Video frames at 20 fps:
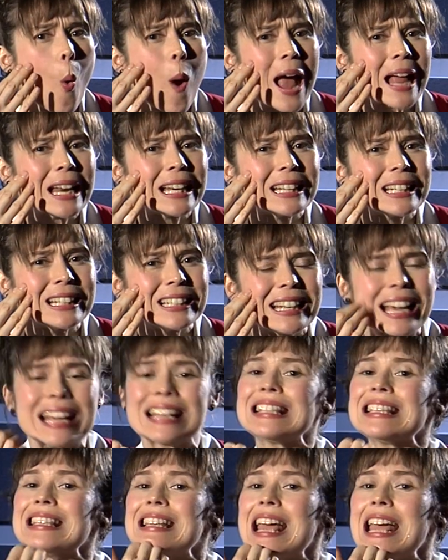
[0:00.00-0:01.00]
The
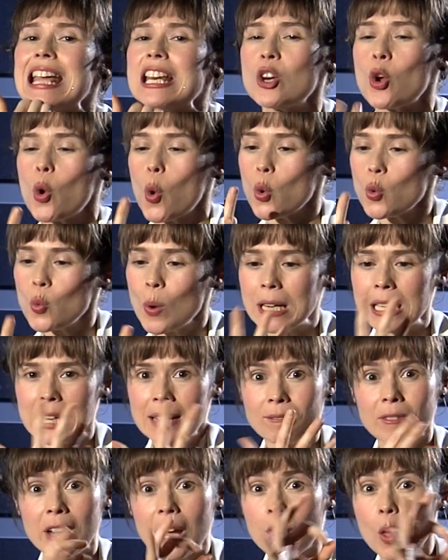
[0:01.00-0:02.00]
battle then
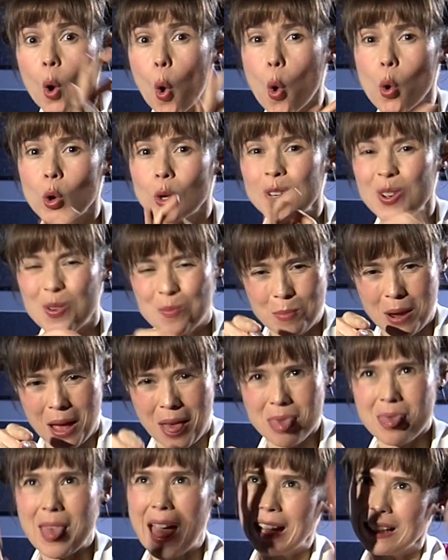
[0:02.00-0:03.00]
takes place
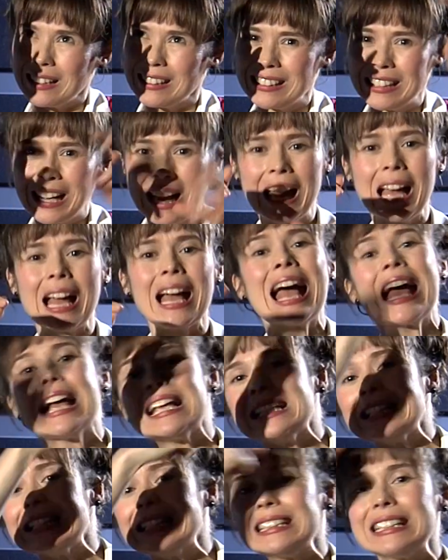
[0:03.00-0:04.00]
on the
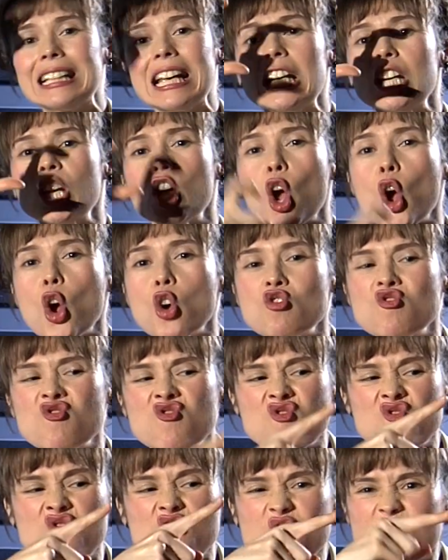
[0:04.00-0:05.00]
25th of
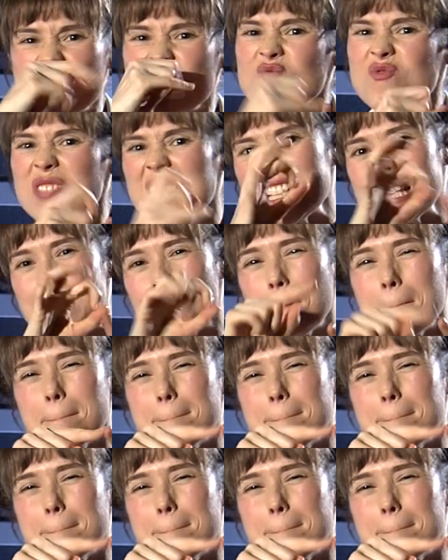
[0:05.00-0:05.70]
October, St.